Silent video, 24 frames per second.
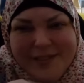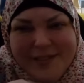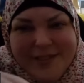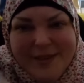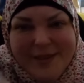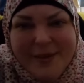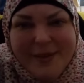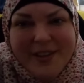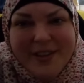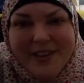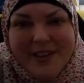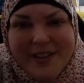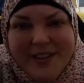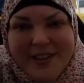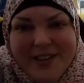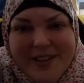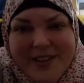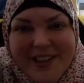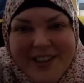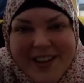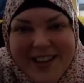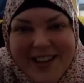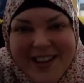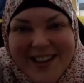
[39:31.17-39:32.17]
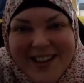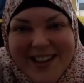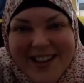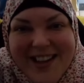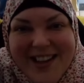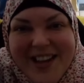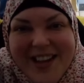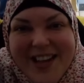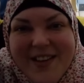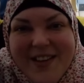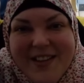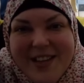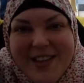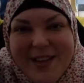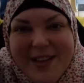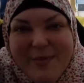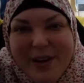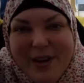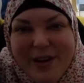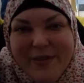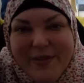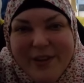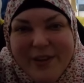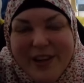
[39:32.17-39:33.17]
not gonna. Can you say a
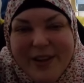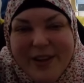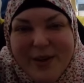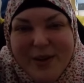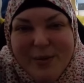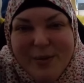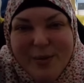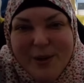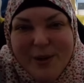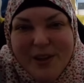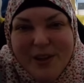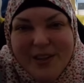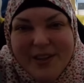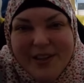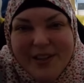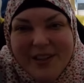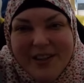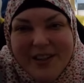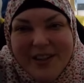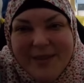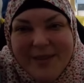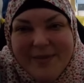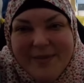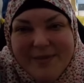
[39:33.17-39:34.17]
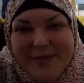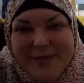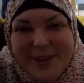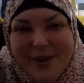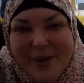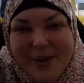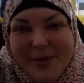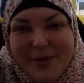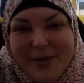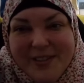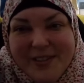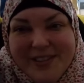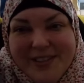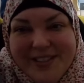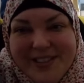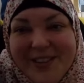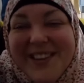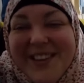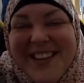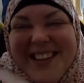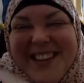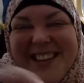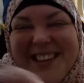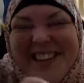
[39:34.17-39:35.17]
prayer for King Cobra? No.
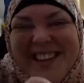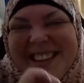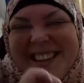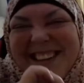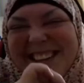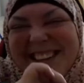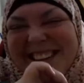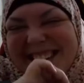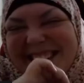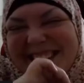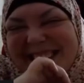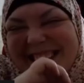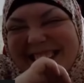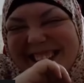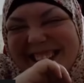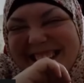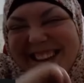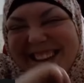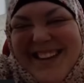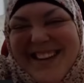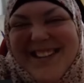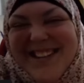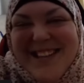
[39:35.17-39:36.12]
Does